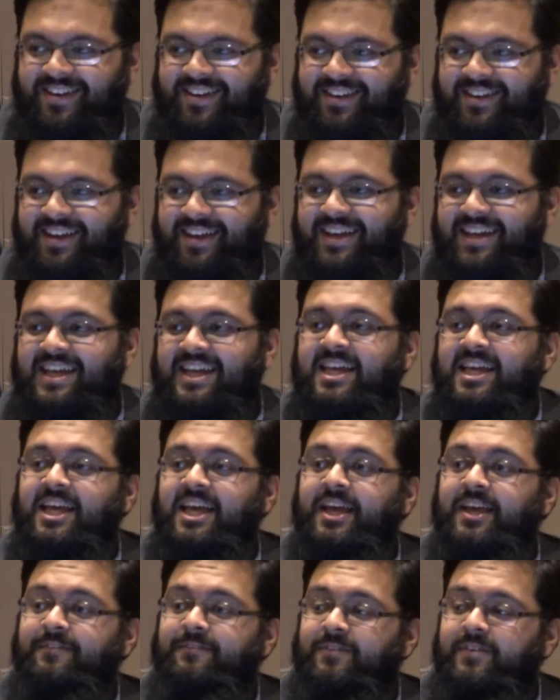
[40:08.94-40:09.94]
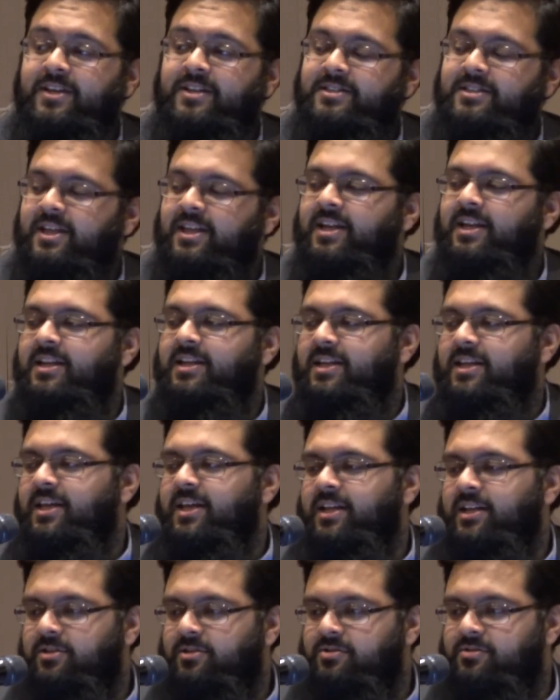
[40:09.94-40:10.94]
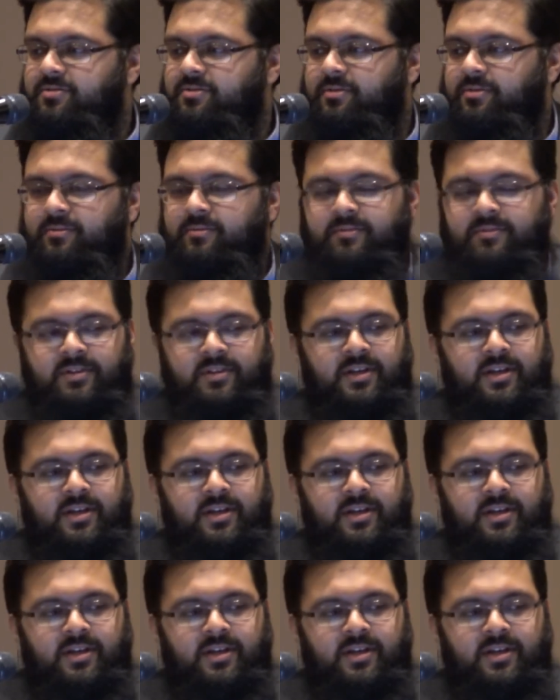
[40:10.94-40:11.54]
Right? If he said it, it is true.